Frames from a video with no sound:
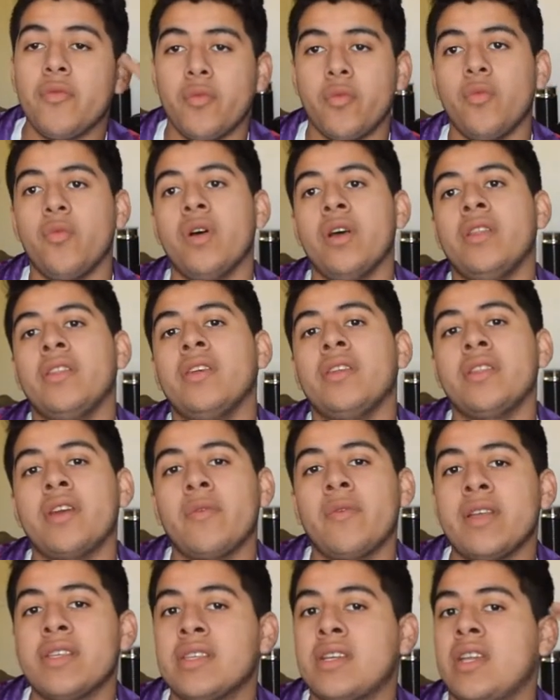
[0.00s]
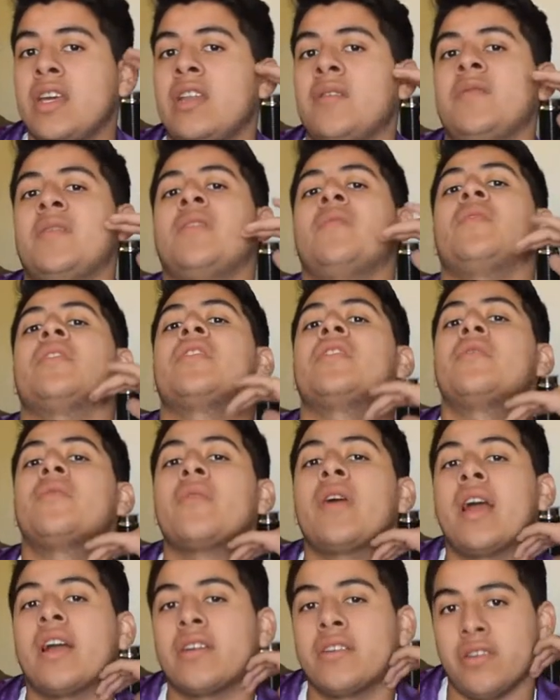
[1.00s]
one thing that resonated me with the
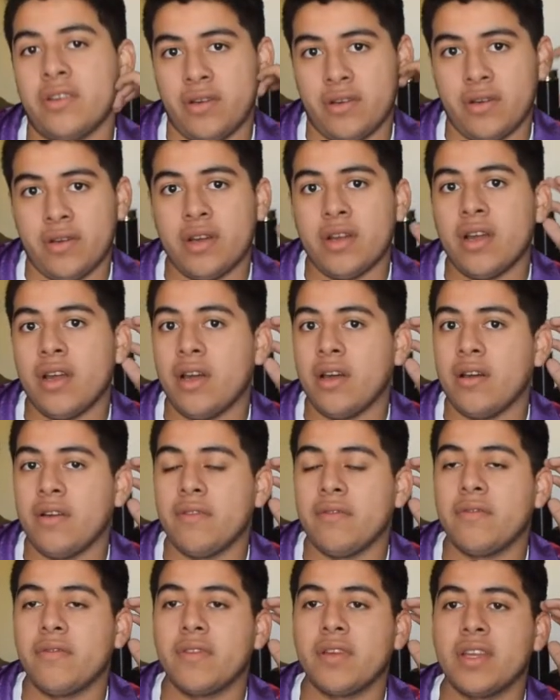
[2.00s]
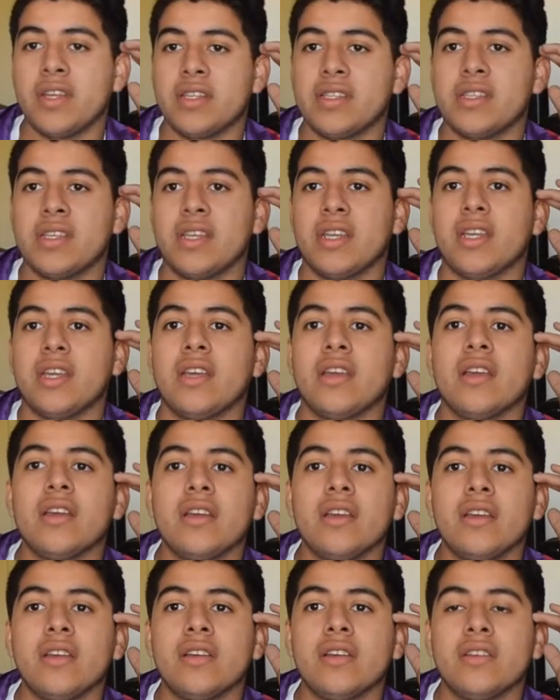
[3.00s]
director of Kid
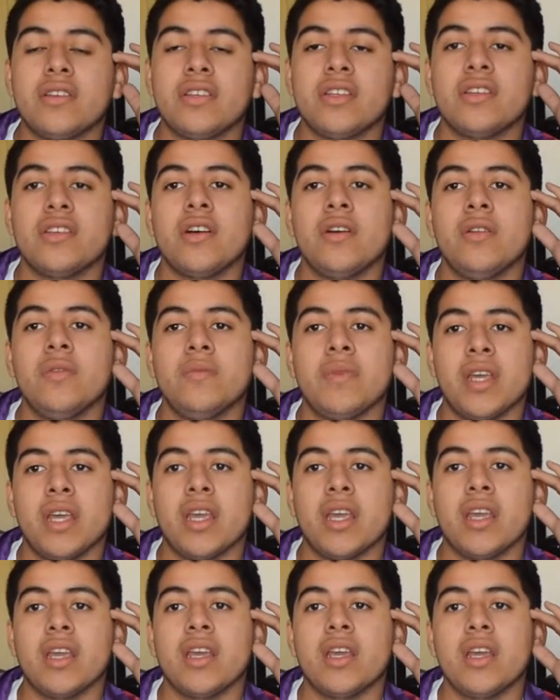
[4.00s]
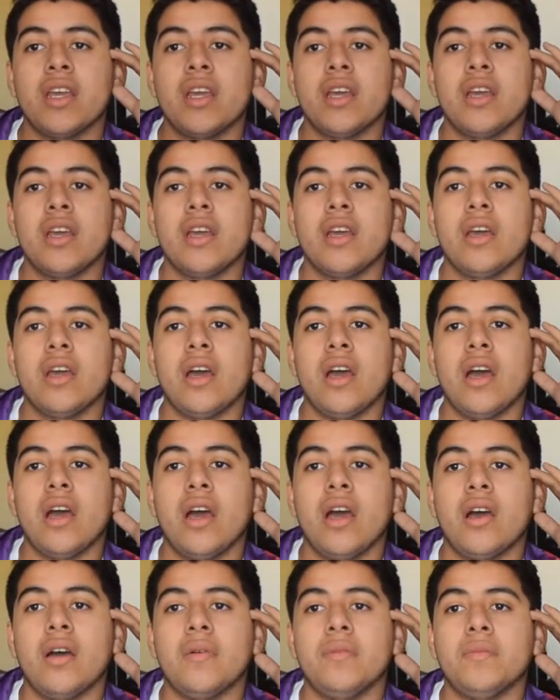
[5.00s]
City is she told me,
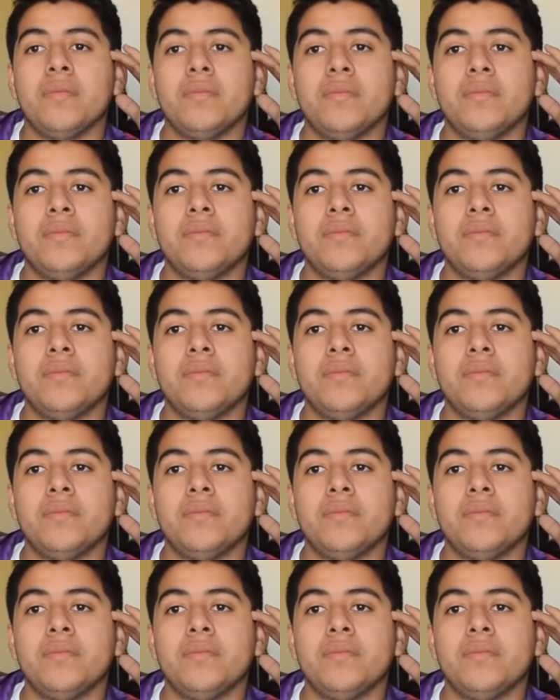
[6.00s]
um,